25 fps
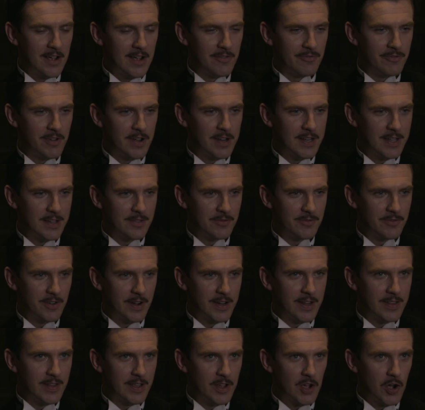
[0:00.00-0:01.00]

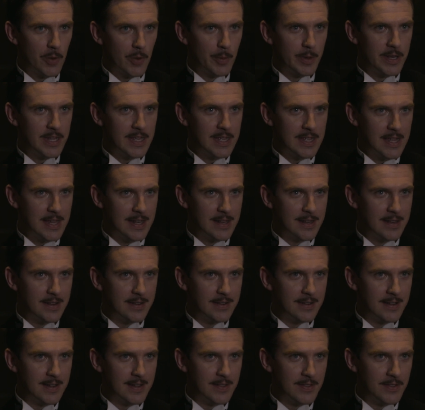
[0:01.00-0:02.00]
finding the comedy
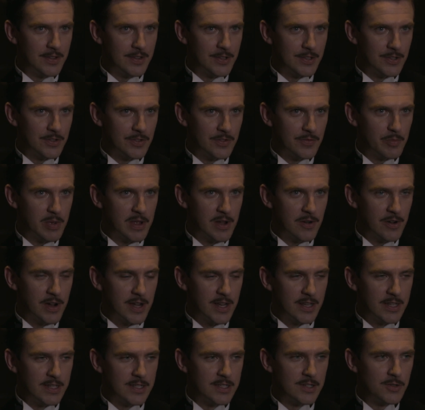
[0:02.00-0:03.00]
in the sort of
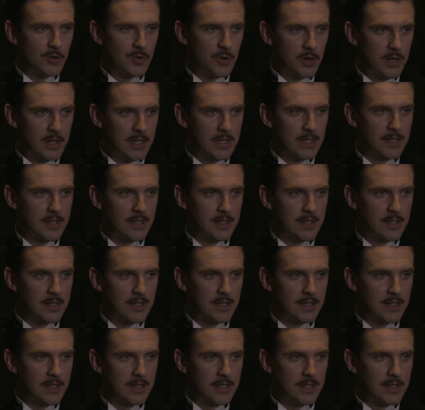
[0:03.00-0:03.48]
period is quite